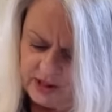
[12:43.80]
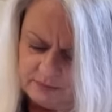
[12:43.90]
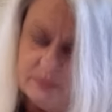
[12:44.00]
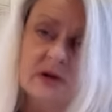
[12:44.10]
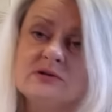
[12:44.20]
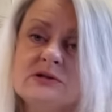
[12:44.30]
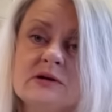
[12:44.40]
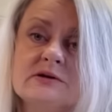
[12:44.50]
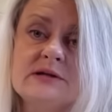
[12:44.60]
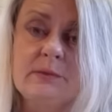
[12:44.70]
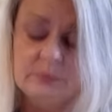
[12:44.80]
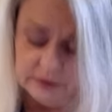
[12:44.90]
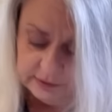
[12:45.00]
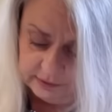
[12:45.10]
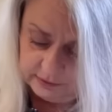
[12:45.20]
Barnstar
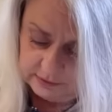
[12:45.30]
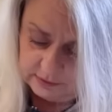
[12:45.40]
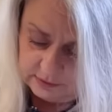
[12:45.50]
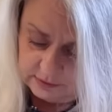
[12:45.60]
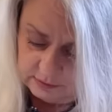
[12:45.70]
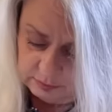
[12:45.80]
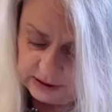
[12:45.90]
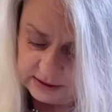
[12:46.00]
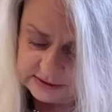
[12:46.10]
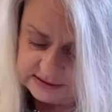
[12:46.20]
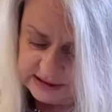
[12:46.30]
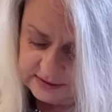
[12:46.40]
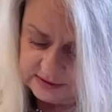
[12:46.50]
sampler blocks done